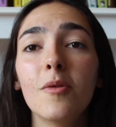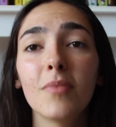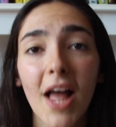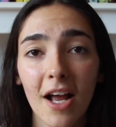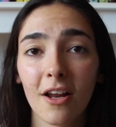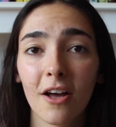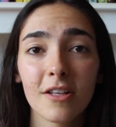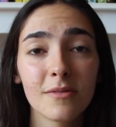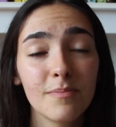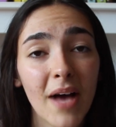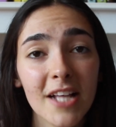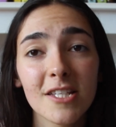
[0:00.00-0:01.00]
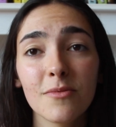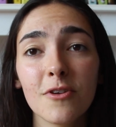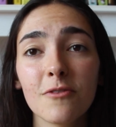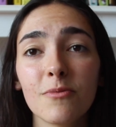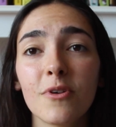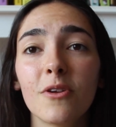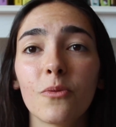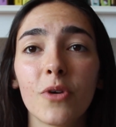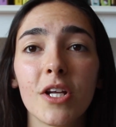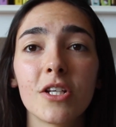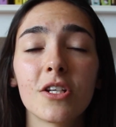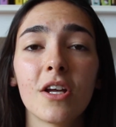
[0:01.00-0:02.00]
Black Lives Matter movement
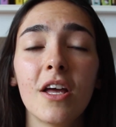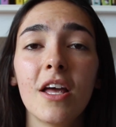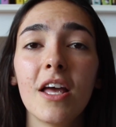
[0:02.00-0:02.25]
which